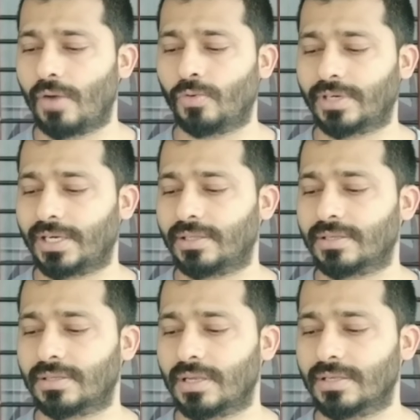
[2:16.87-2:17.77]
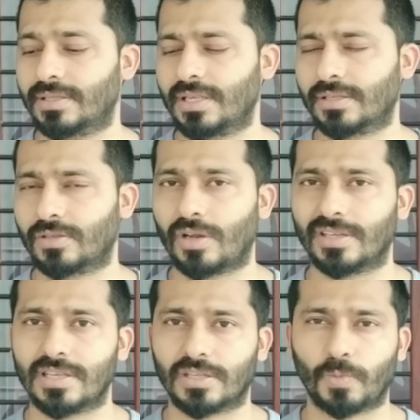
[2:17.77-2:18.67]
I would rate this a 6 or
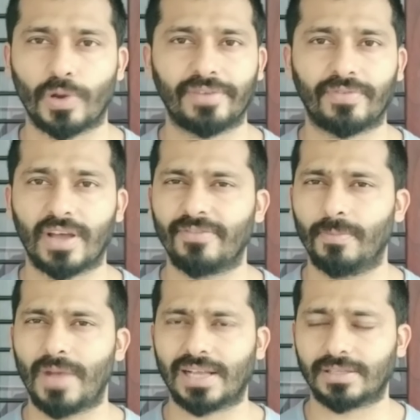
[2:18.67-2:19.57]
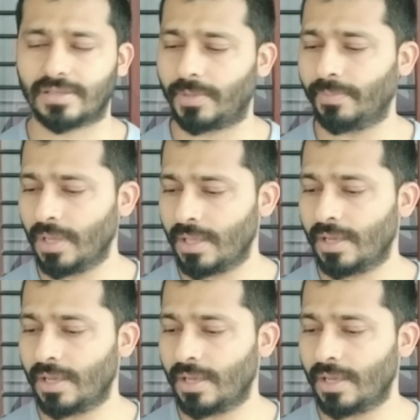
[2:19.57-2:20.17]
a 6.5 maximum,